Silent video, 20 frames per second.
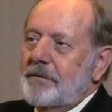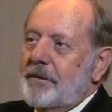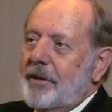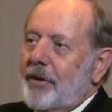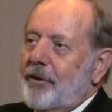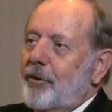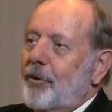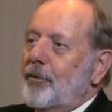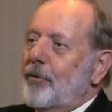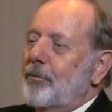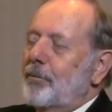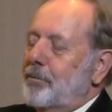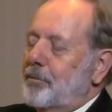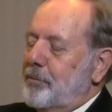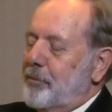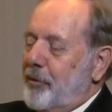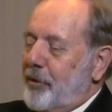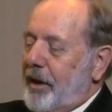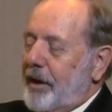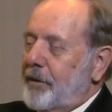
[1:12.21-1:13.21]
Can you
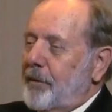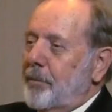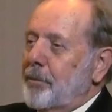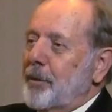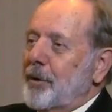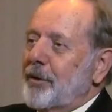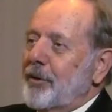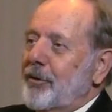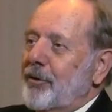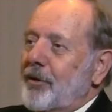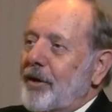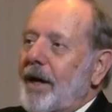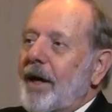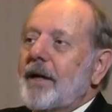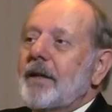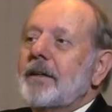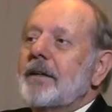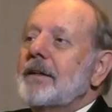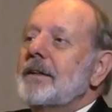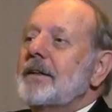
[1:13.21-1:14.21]
set the book
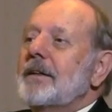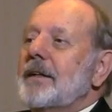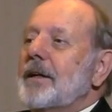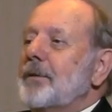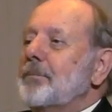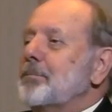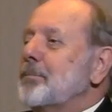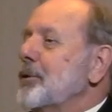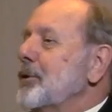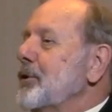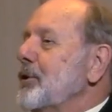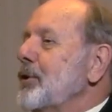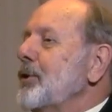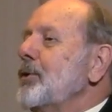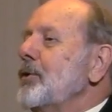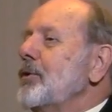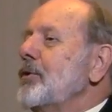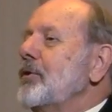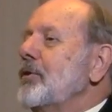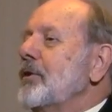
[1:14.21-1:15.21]
aside and
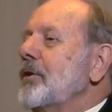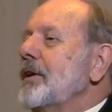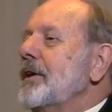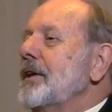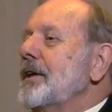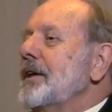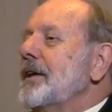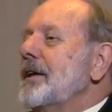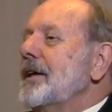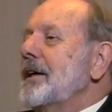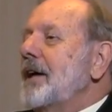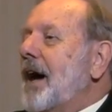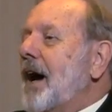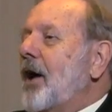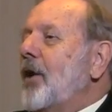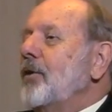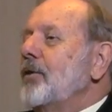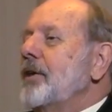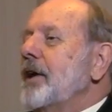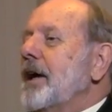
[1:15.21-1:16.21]
produce
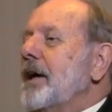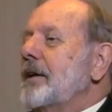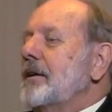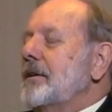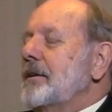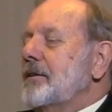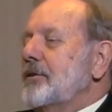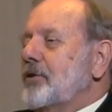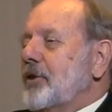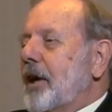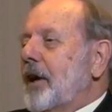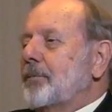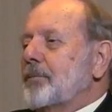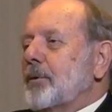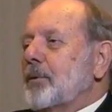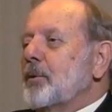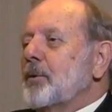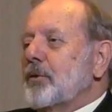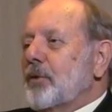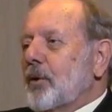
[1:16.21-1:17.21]
how that
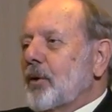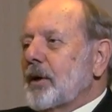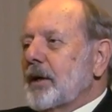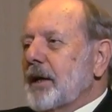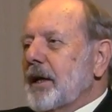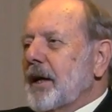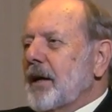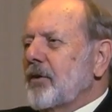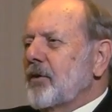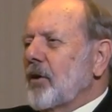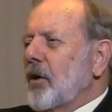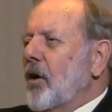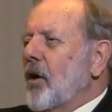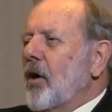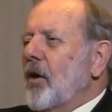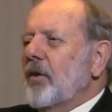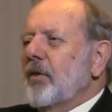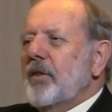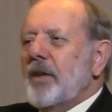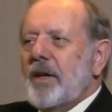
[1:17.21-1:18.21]
chapter was organized?
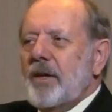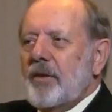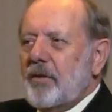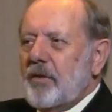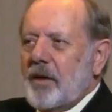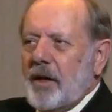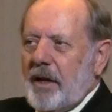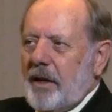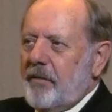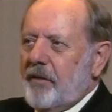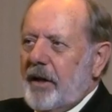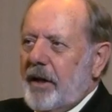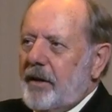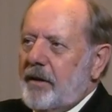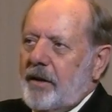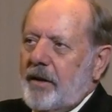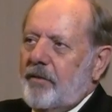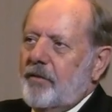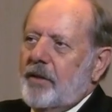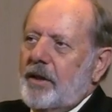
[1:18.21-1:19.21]
All these kind of
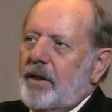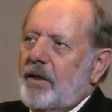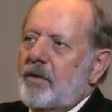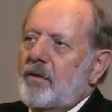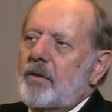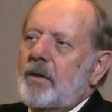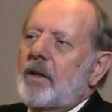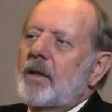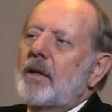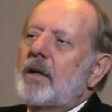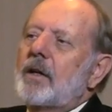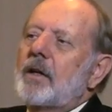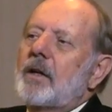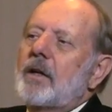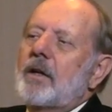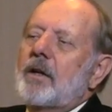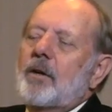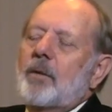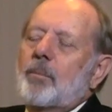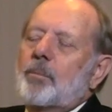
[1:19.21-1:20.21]
activities
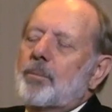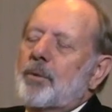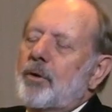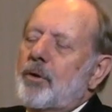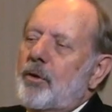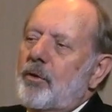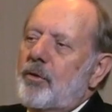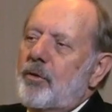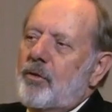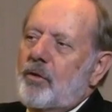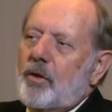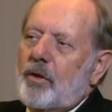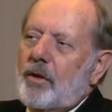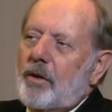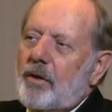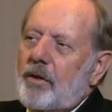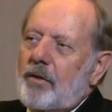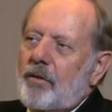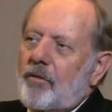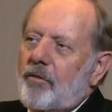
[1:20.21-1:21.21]
produce
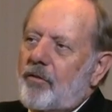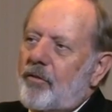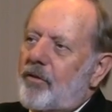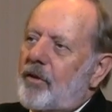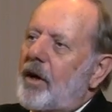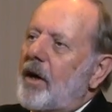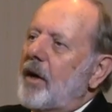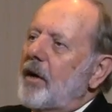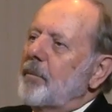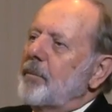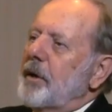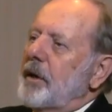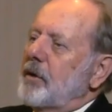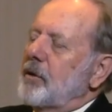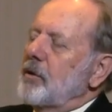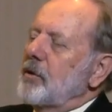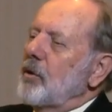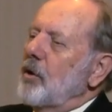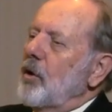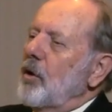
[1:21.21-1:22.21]
far
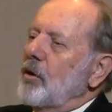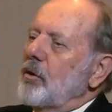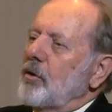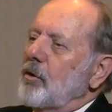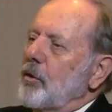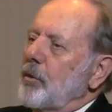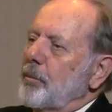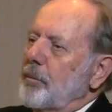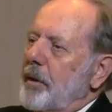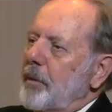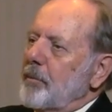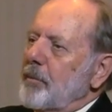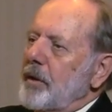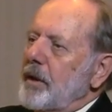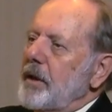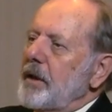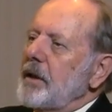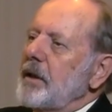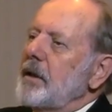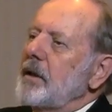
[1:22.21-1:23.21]
better long-term
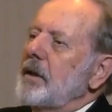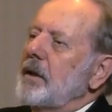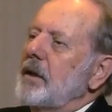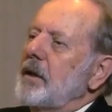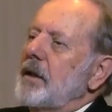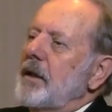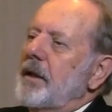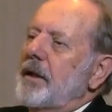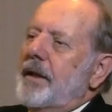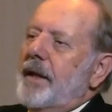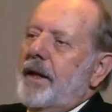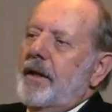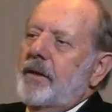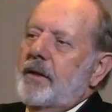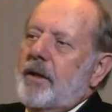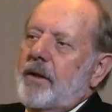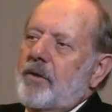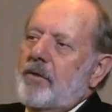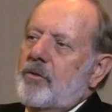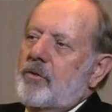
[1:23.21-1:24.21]
memory
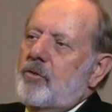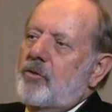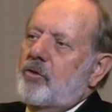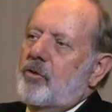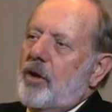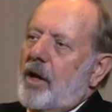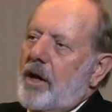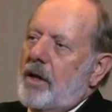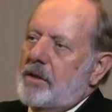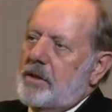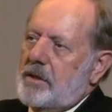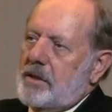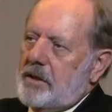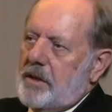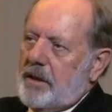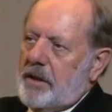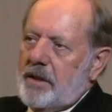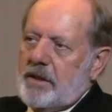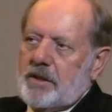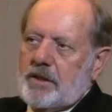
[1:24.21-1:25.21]
than does just
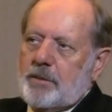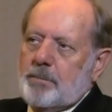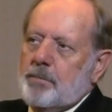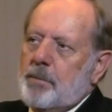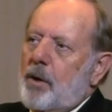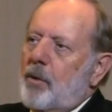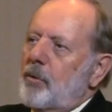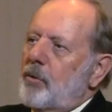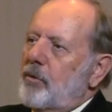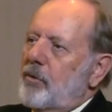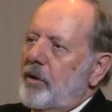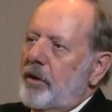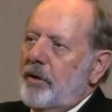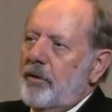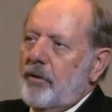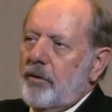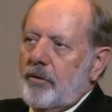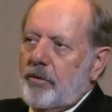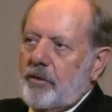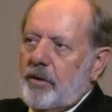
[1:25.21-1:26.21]

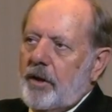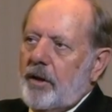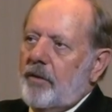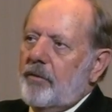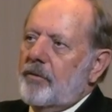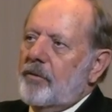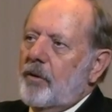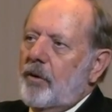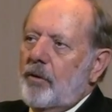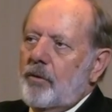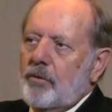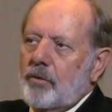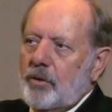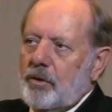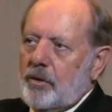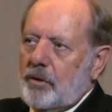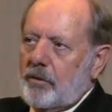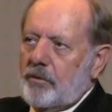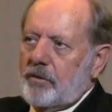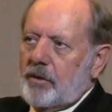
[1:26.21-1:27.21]
exposing yourself
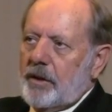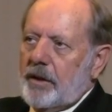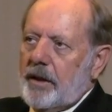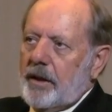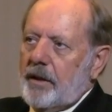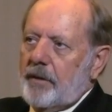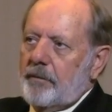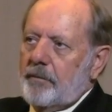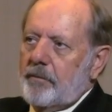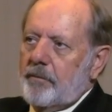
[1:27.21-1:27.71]
over and over again.